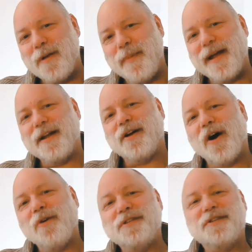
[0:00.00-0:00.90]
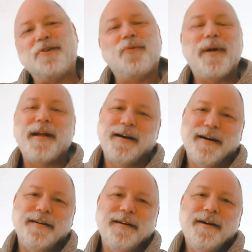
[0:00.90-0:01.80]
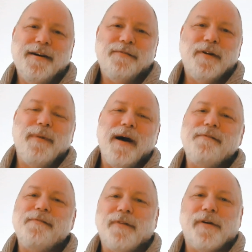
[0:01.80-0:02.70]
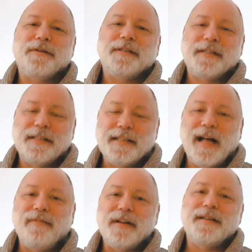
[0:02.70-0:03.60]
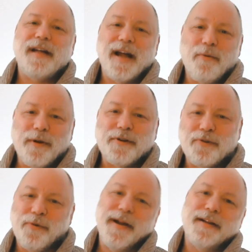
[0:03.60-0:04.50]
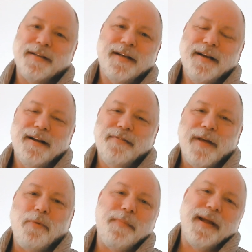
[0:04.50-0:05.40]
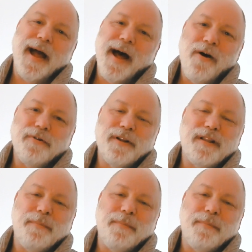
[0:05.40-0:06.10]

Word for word: me in Costa Rica for my first 7-day retreat that will be held at the